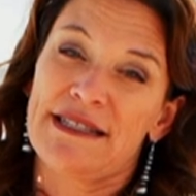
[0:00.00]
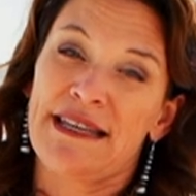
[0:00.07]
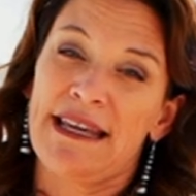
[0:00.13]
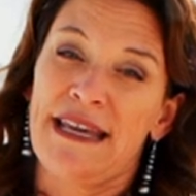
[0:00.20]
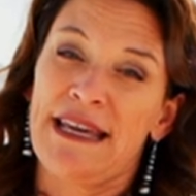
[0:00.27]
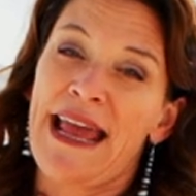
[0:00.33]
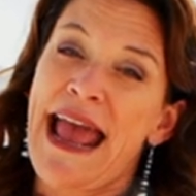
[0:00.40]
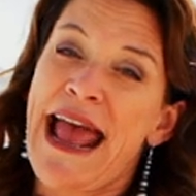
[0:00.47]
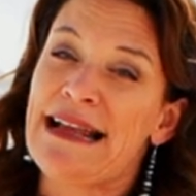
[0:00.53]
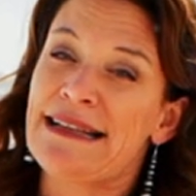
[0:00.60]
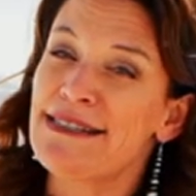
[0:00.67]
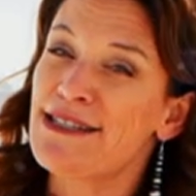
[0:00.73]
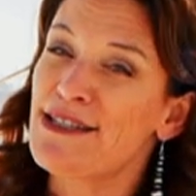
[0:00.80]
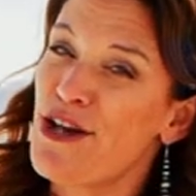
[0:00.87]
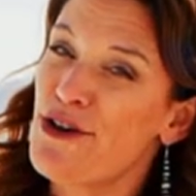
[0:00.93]
ski and
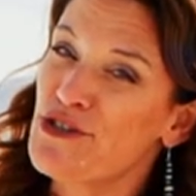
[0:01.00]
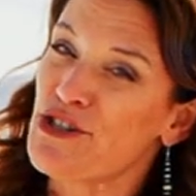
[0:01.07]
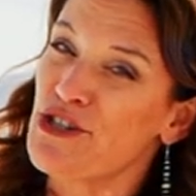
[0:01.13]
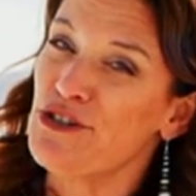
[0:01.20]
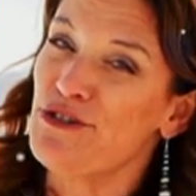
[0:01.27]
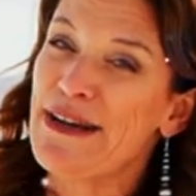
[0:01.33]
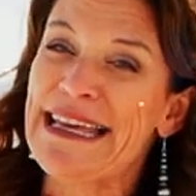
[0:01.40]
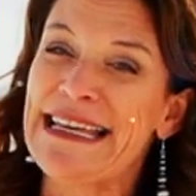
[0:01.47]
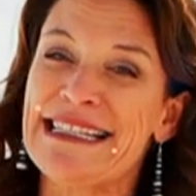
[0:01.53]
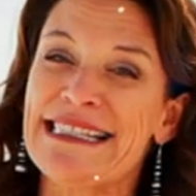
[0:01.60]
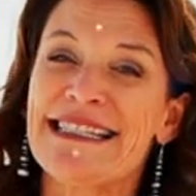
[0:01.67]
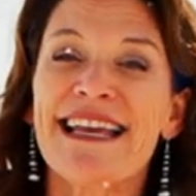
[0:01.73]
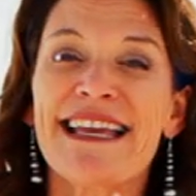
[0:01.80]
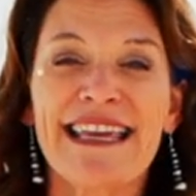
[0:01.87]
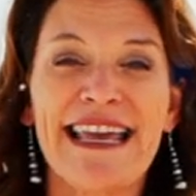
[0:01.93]
snowshoe is
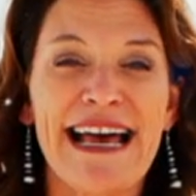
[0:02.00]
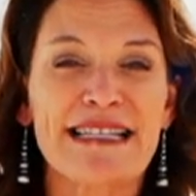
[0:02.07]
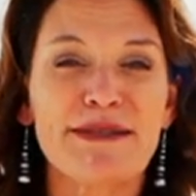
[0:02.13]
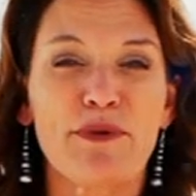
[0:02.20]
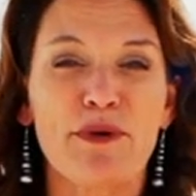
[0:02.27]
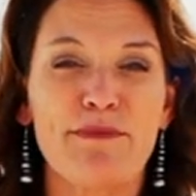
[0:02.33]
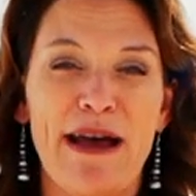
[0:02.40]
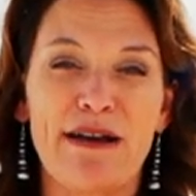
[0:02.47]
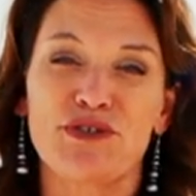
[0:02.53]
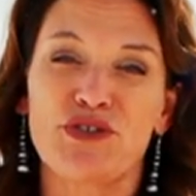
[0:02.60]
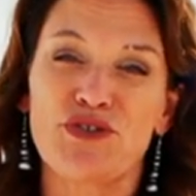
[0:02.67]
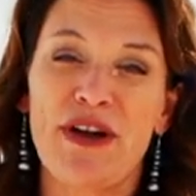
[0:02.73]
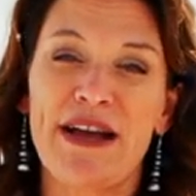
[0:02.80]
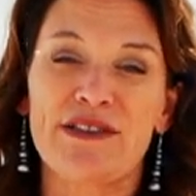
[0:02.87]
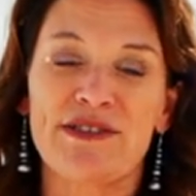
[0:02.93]
Casper Mountain
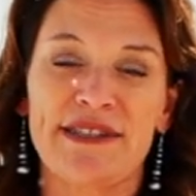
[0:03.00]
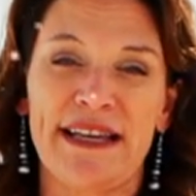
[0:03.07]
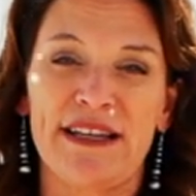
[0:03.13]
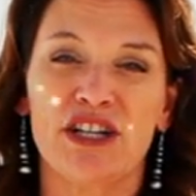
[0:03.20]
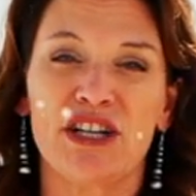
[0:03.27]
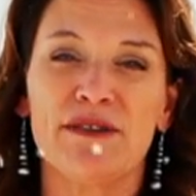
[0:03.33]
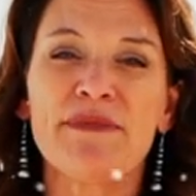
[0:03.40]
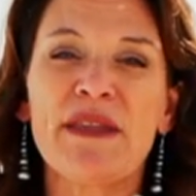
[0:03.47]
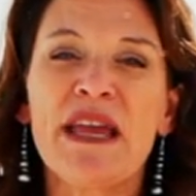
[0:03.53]
Trail Center.